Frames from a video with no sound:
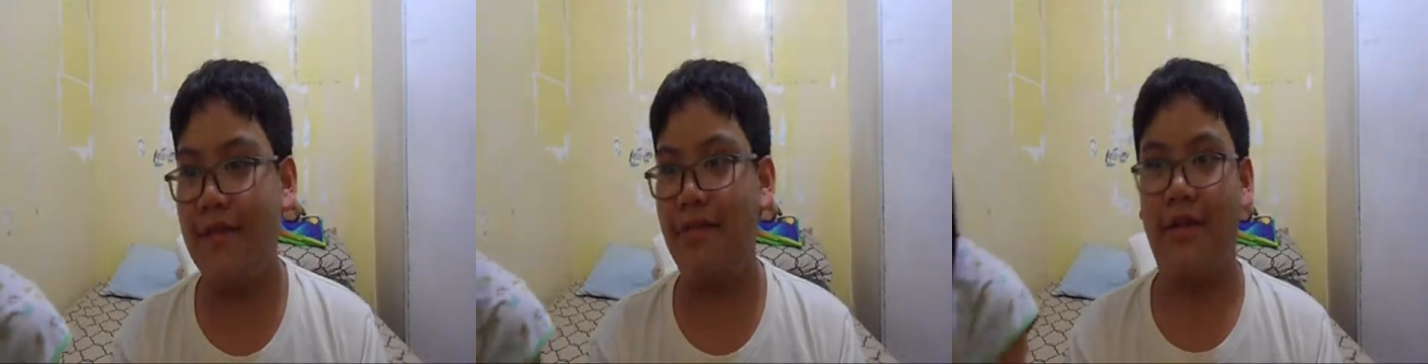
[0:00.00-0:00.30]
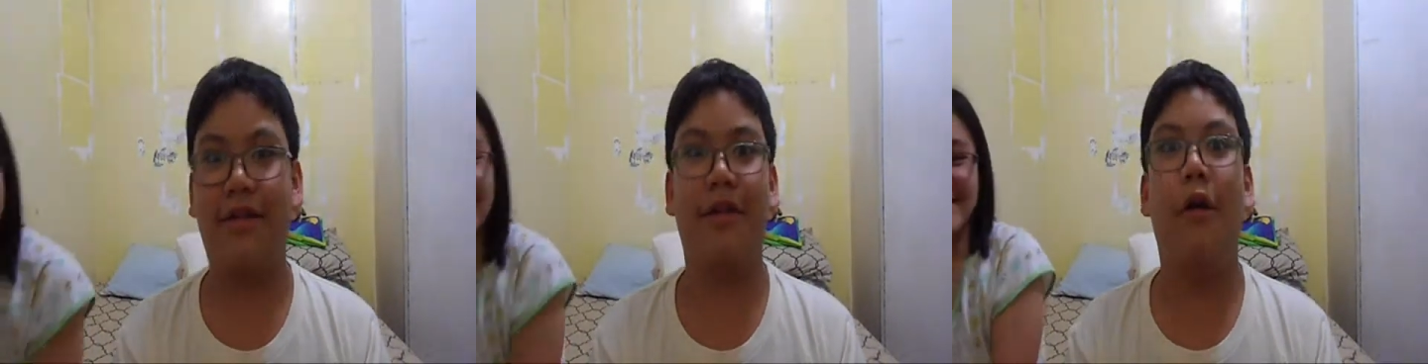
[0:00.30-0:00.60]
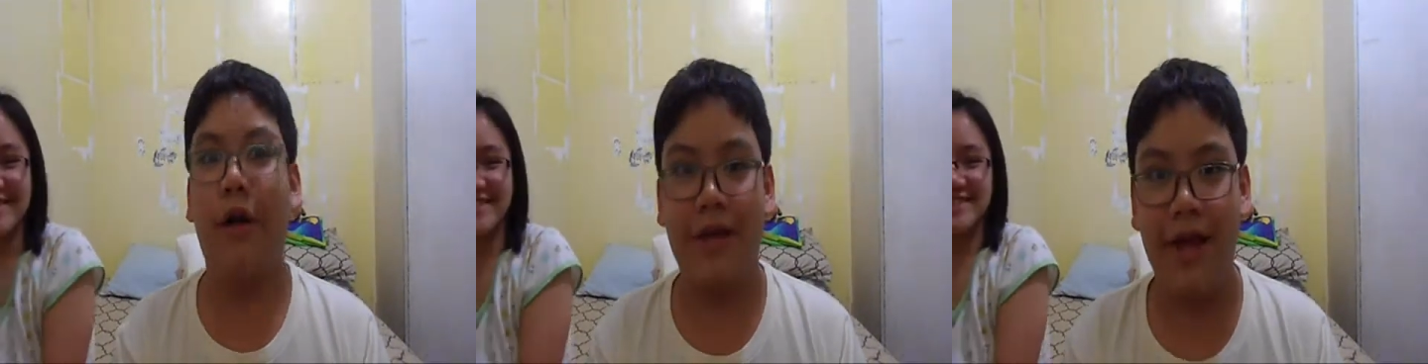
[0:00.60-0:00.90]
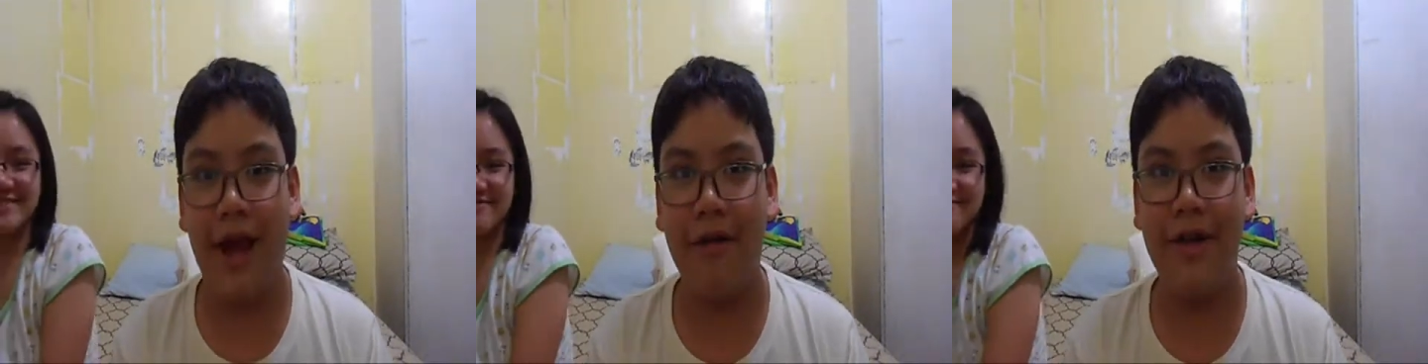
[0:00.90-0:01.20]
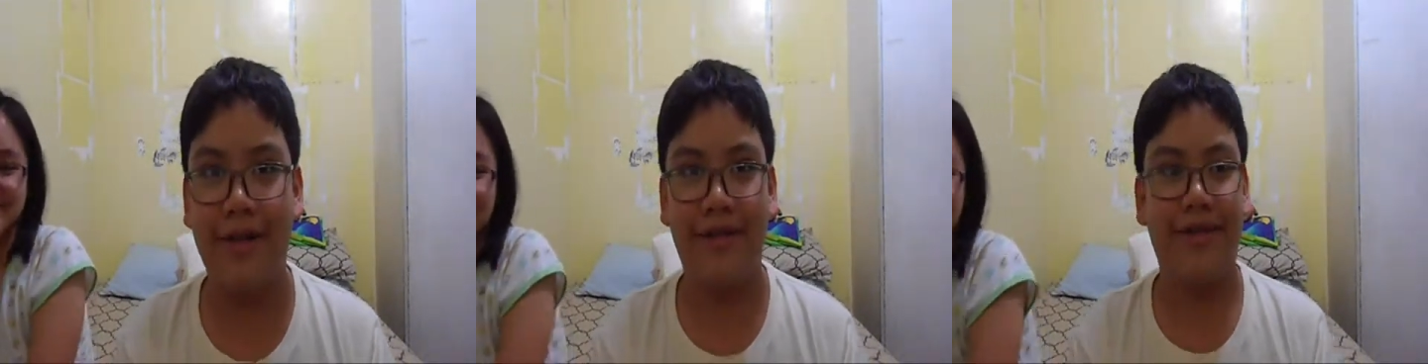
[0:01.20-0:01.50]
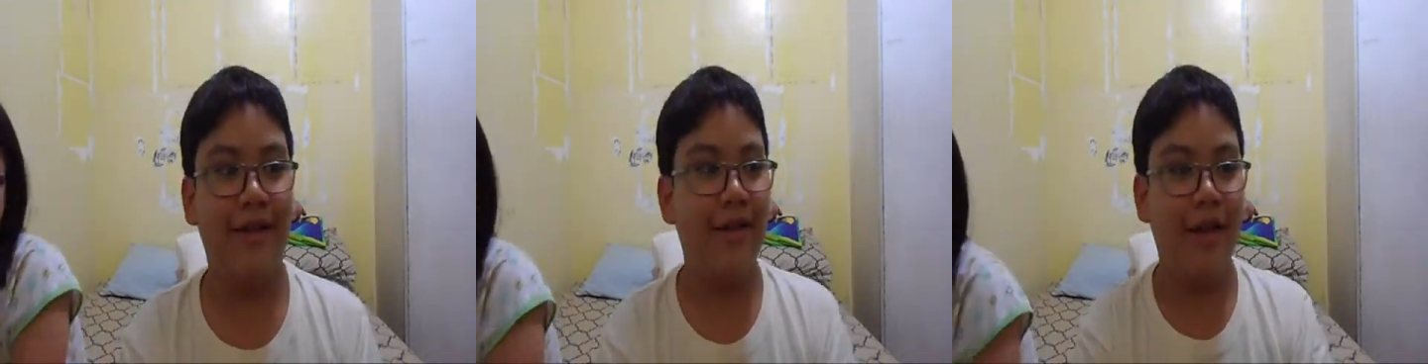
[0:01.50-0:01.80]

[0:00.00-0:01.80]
It was so hilarious.